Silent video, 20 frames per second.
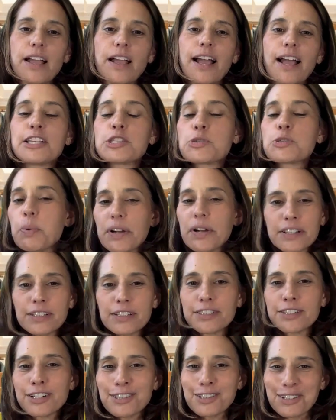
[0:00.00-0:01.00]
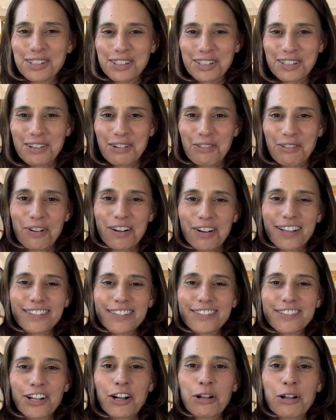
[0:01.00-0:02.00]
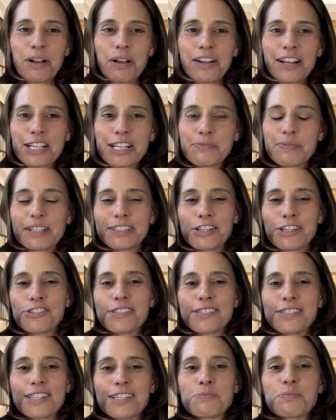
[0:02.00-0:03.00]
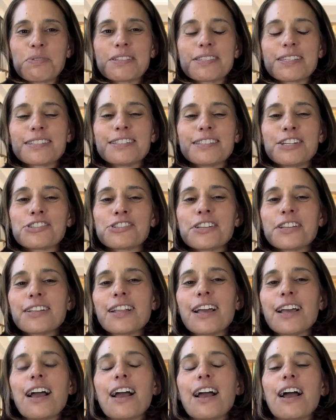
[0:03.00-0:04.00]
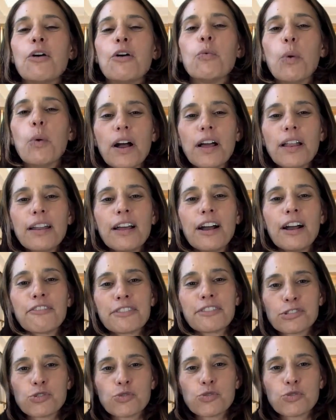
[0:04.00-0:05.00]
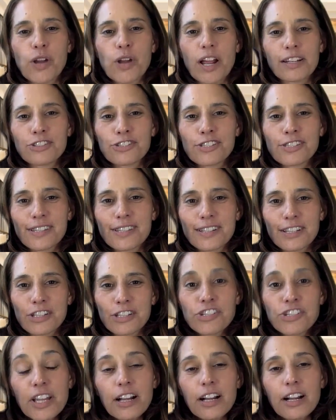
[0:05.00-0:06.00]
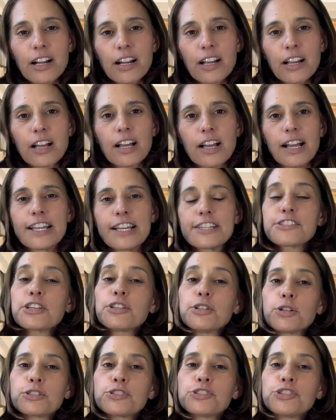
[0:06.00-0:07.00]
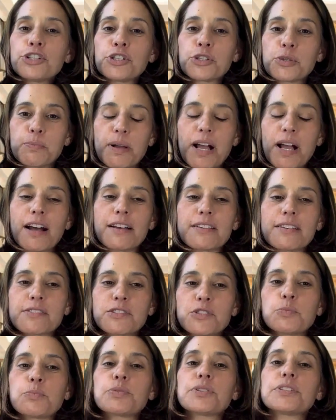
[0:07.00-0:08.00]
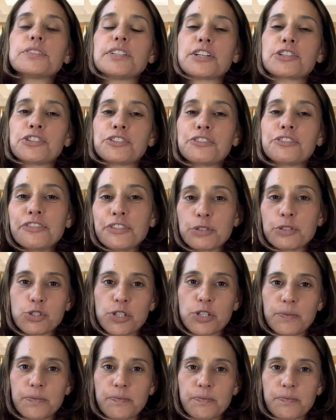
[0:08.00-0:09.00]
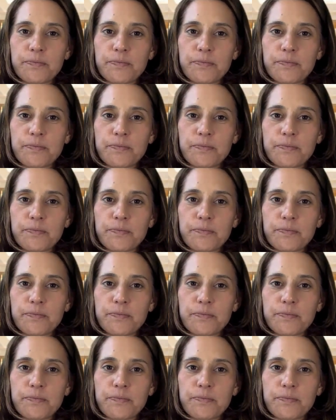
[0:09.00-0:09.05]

And spoiler alert, when I talk about expectations in this presentation, one of the strategies that I share is to look to your past to predict your future.